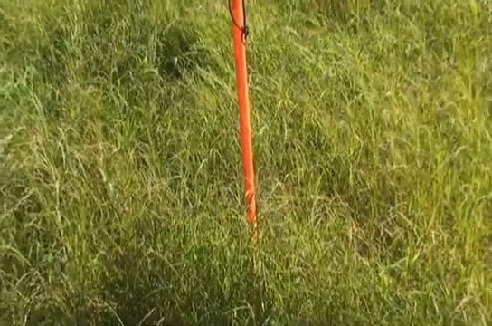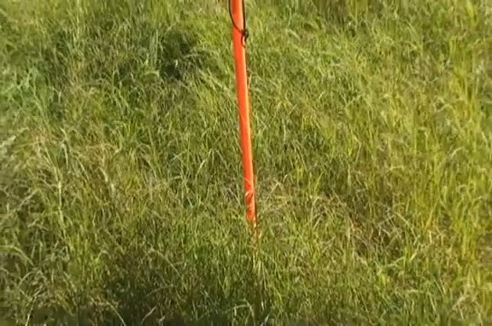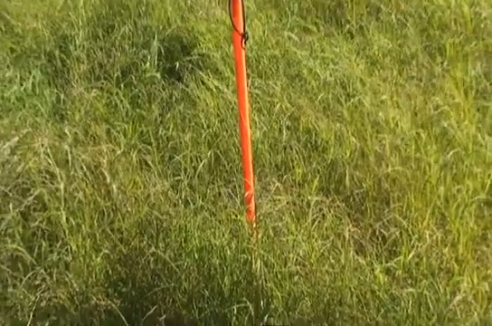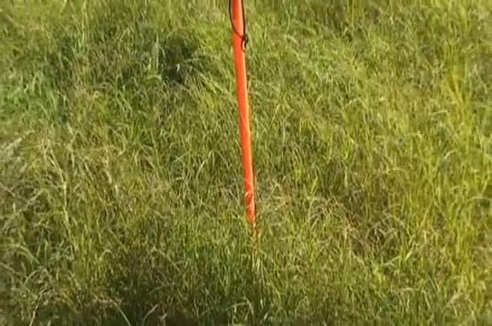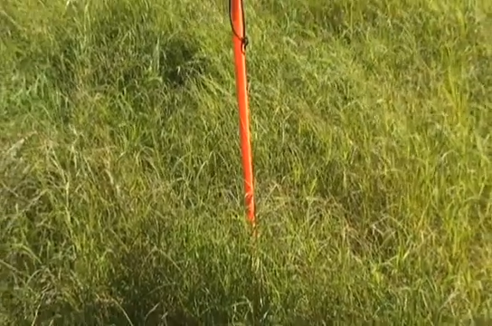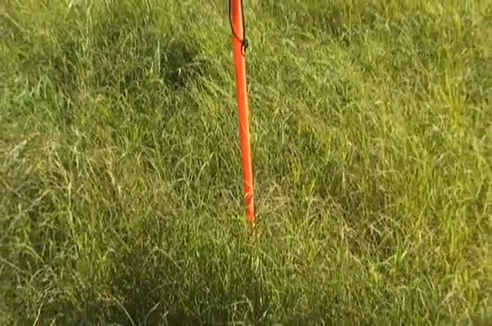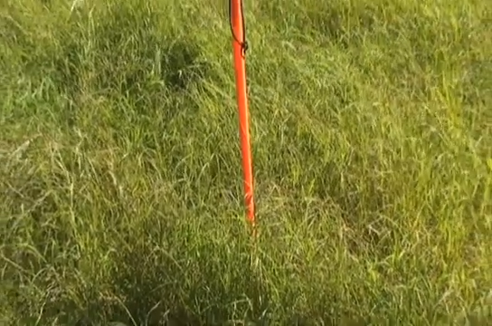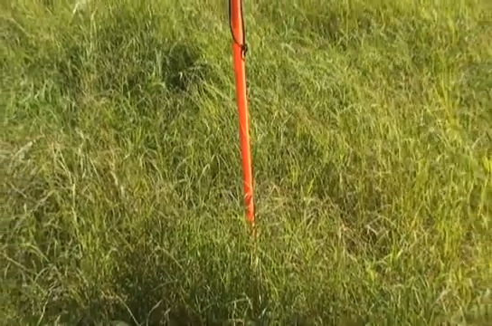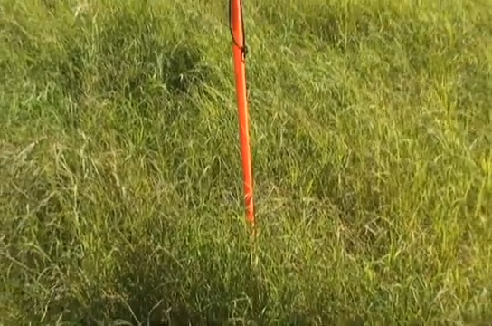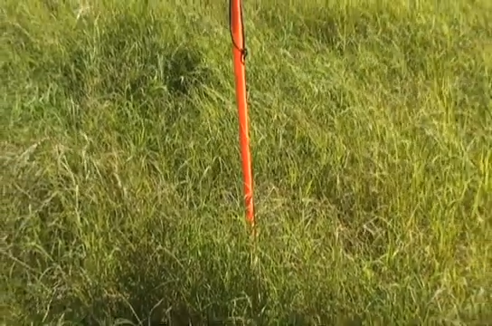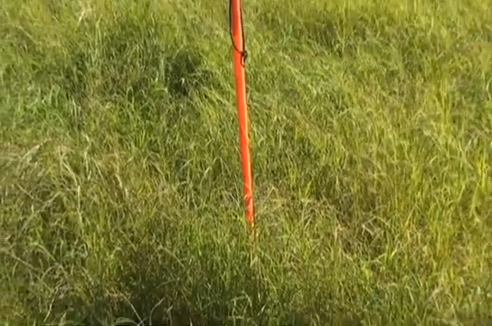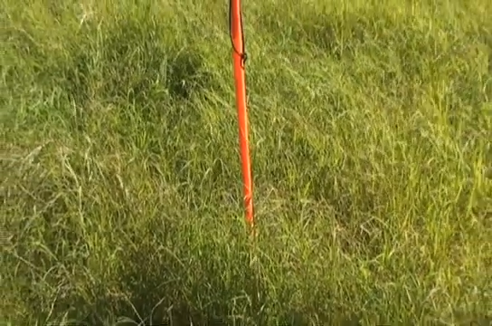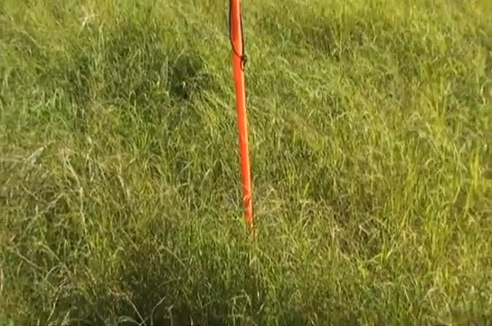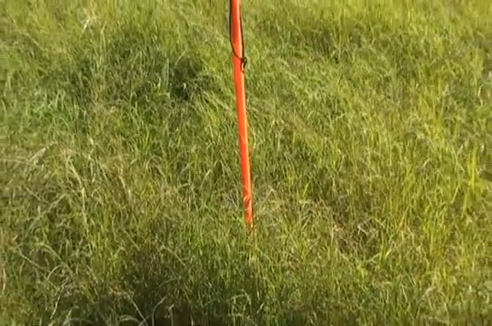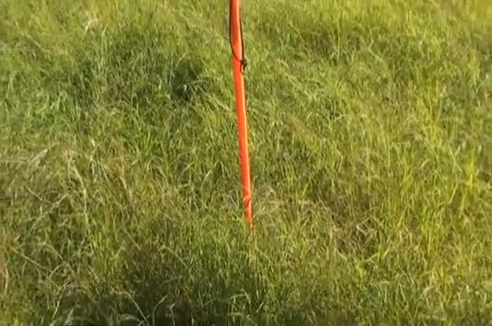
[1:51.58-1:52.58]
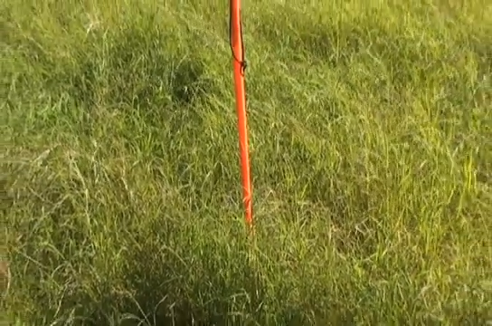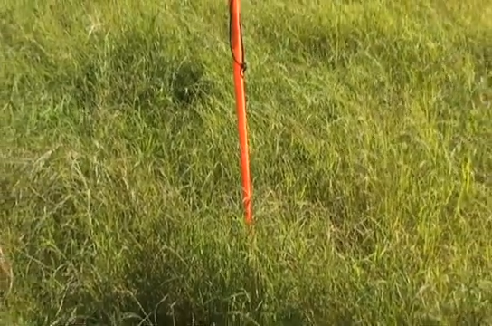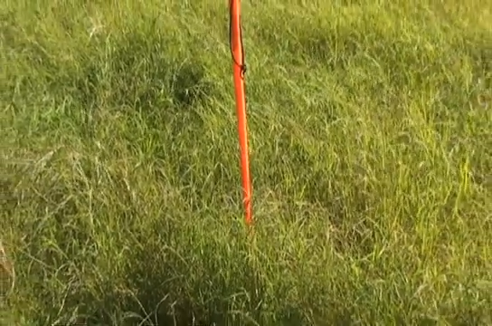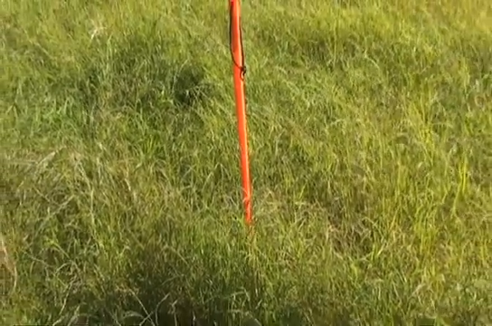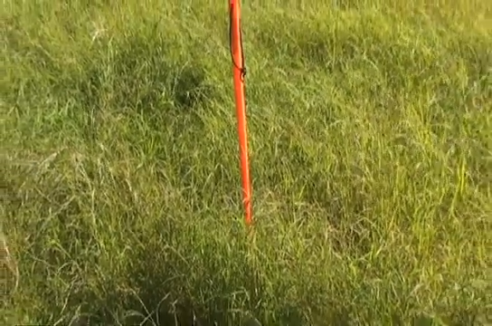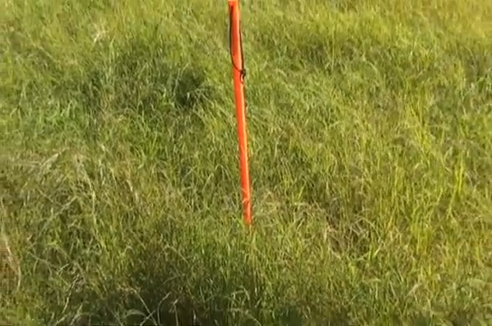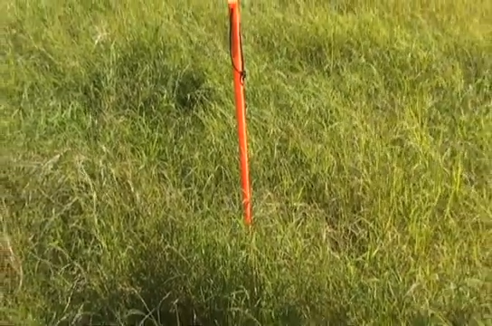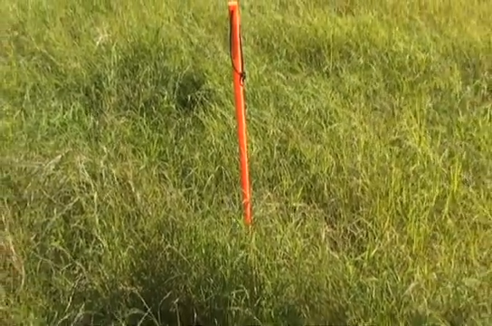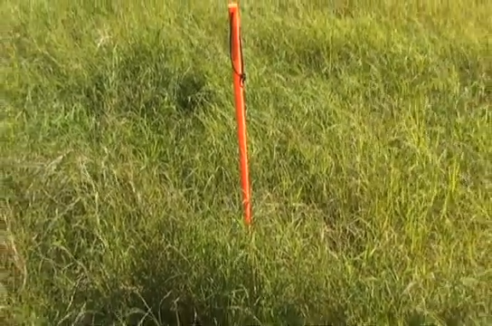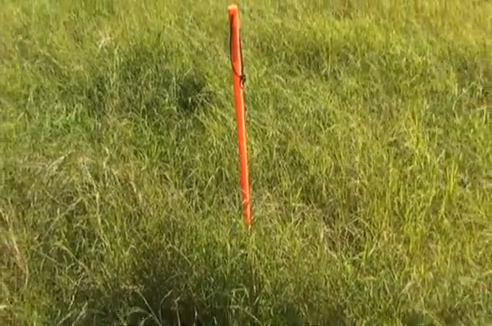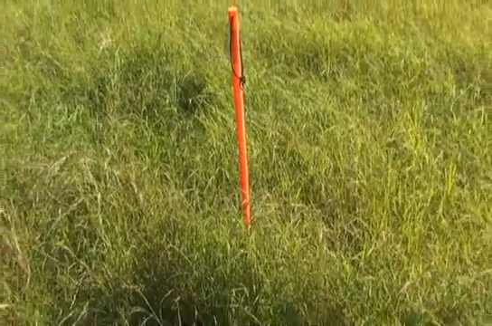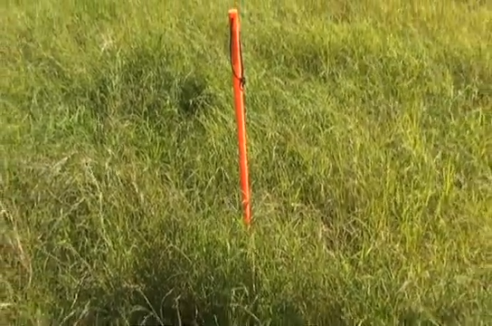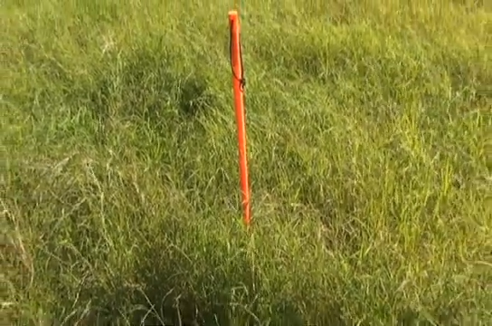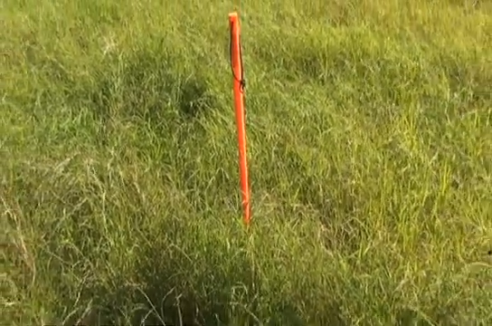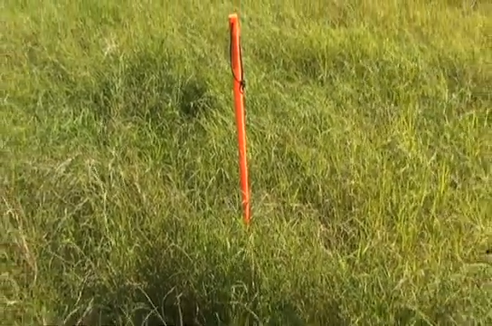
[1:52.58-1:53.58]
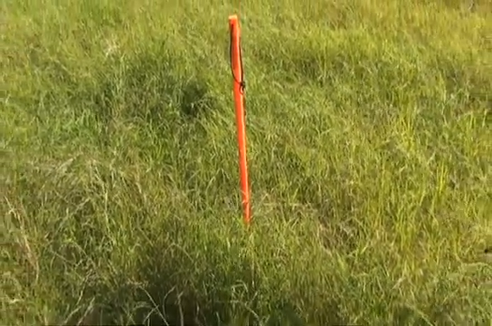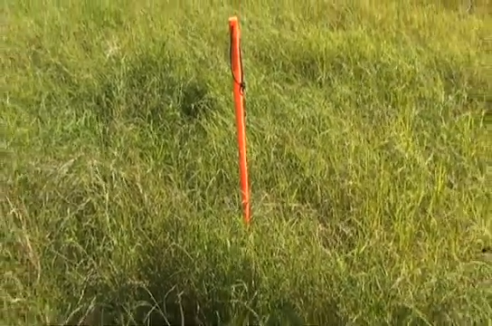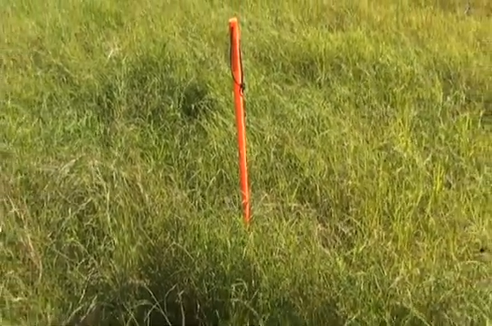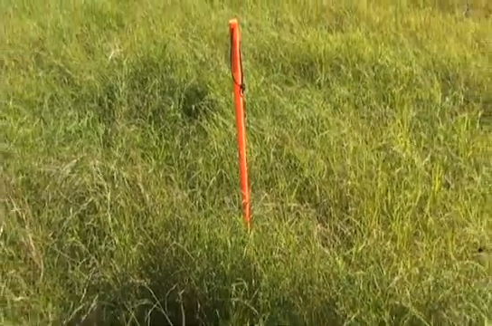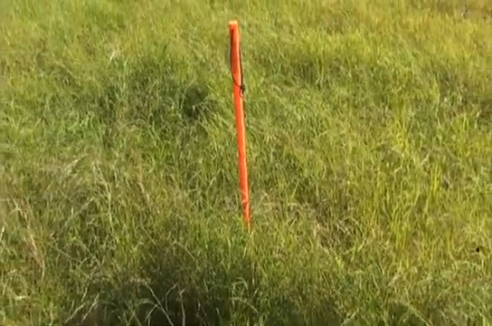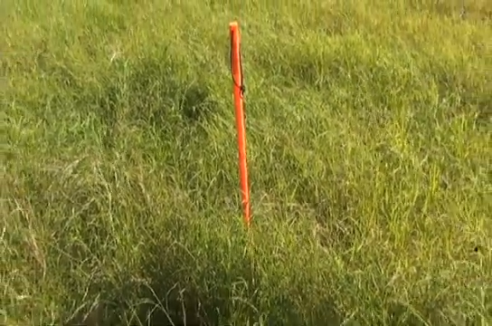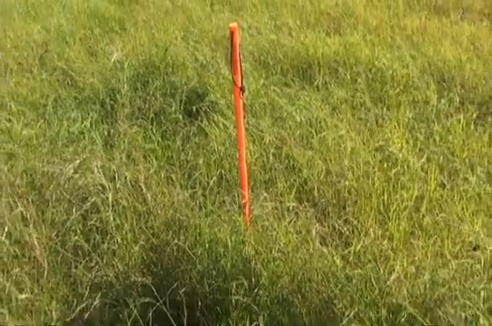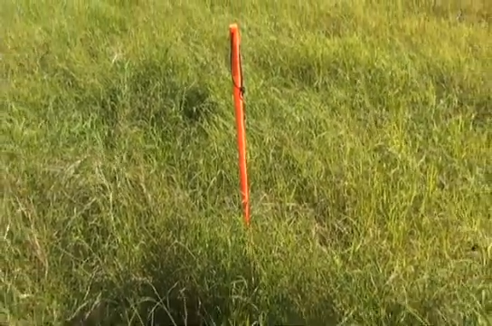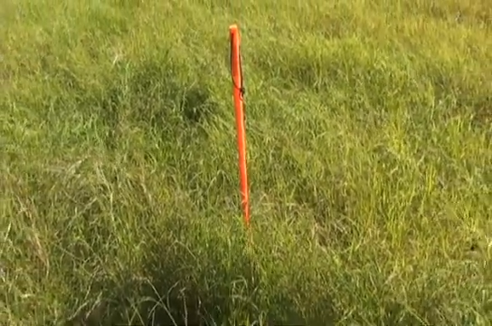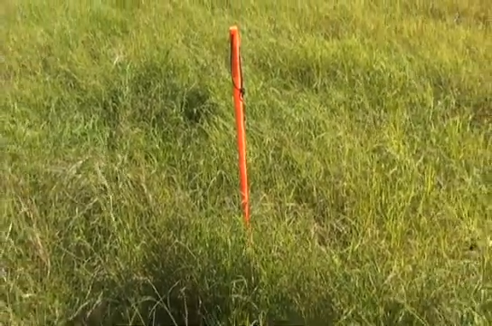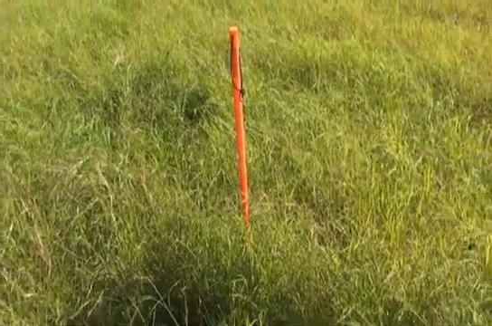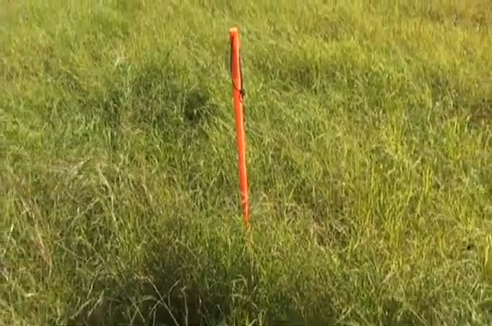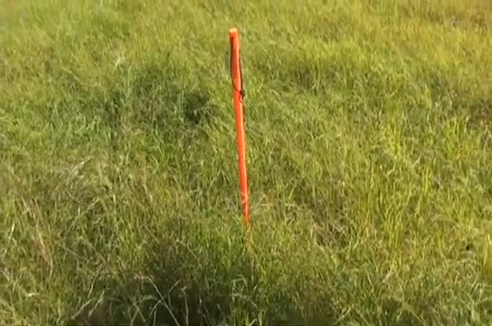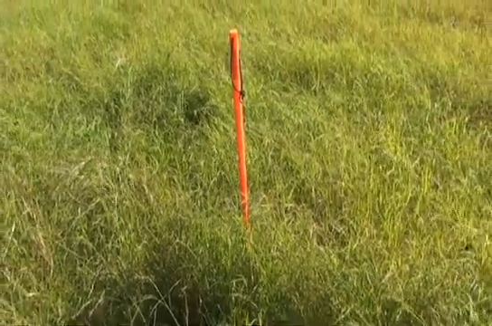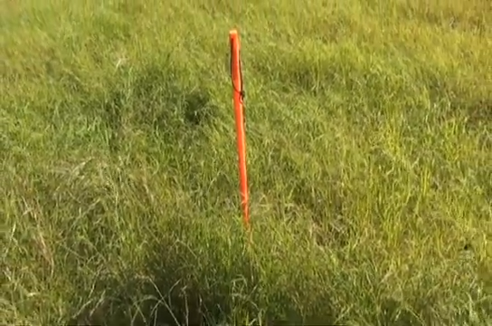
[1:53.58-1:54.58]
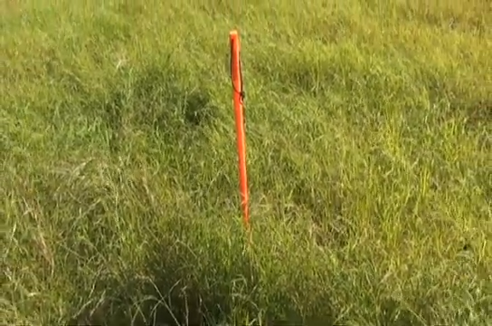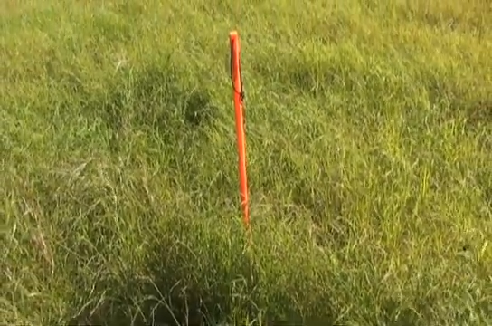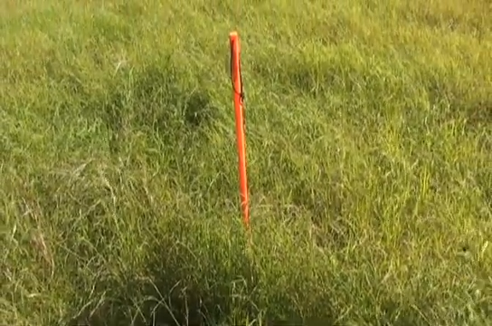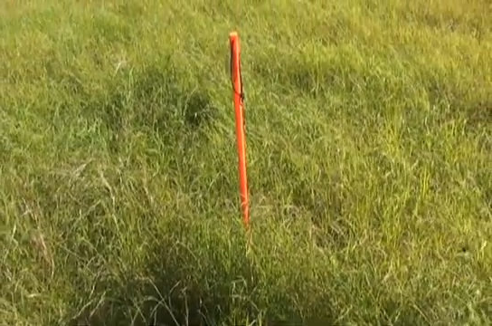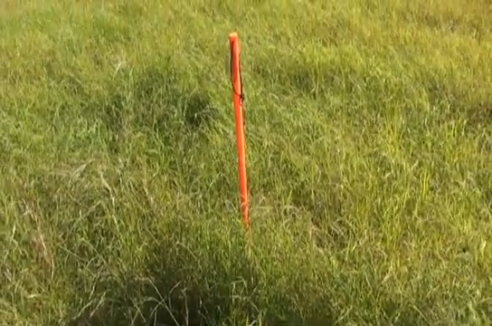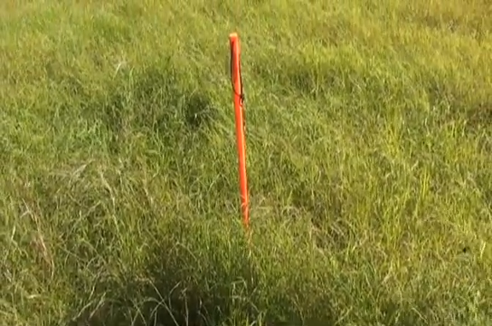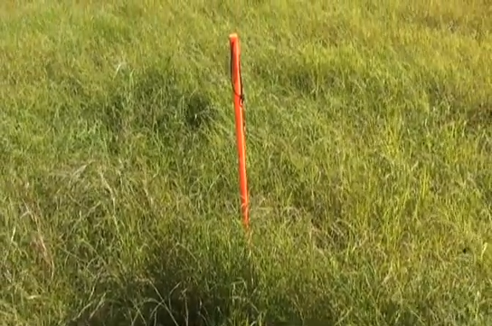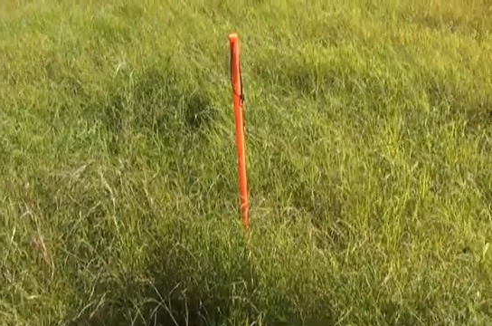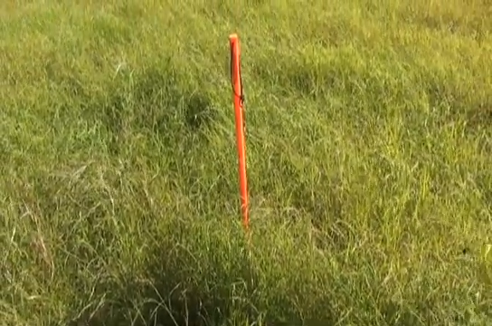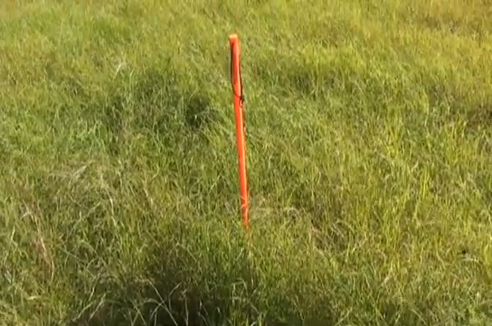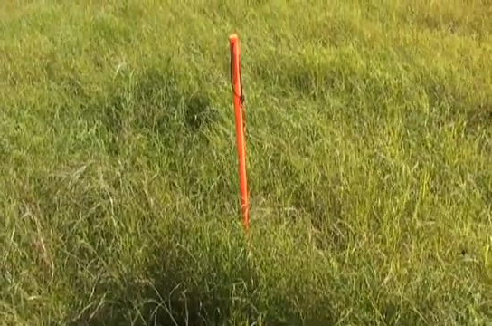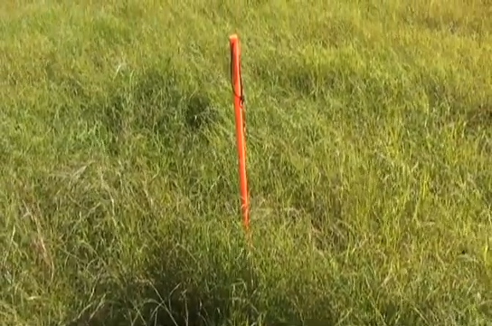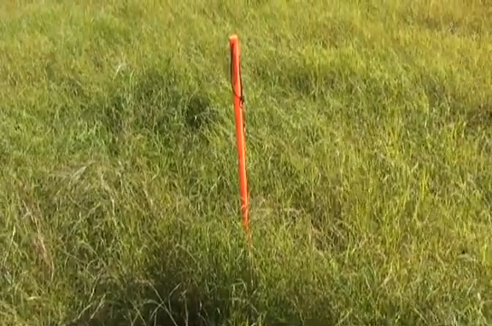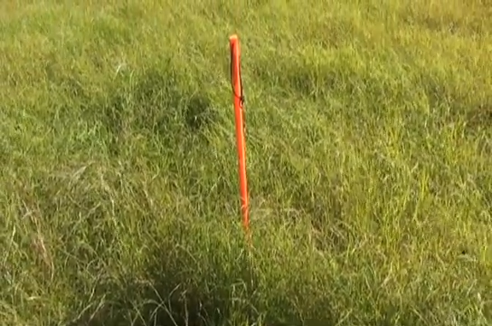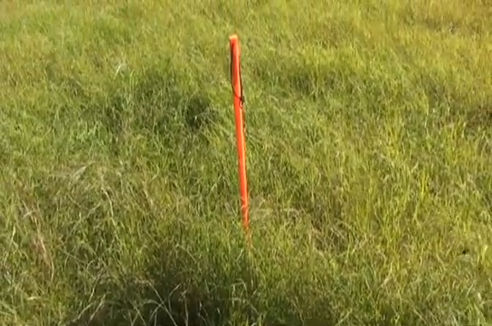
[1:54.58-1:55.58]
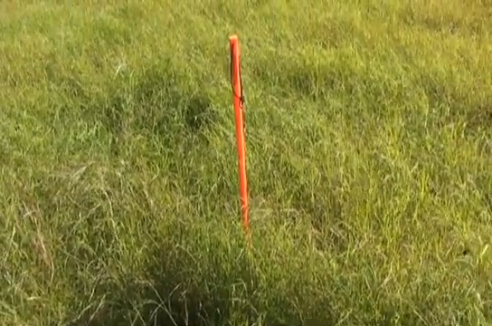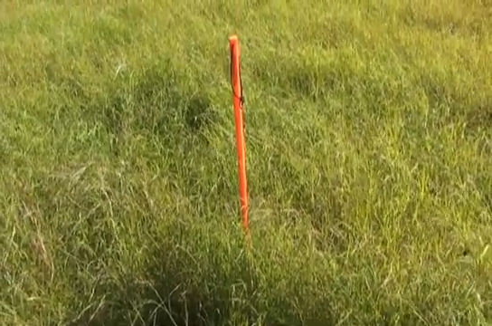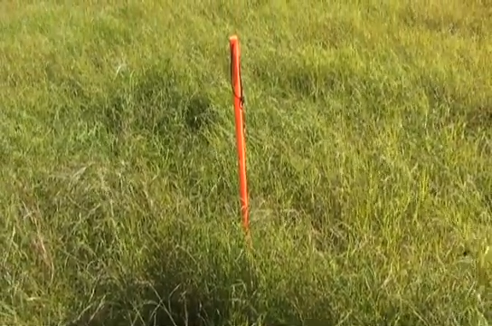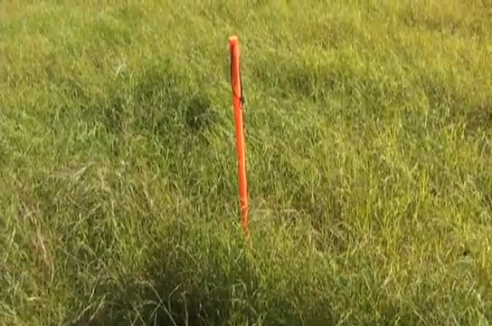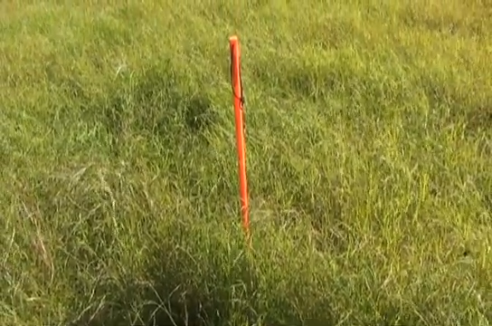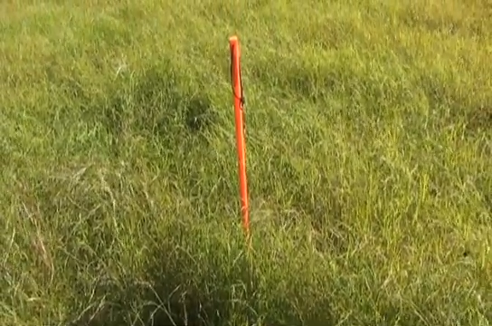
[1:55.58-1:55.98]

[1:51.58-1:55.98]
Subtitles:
Nobody's mouth can be seen.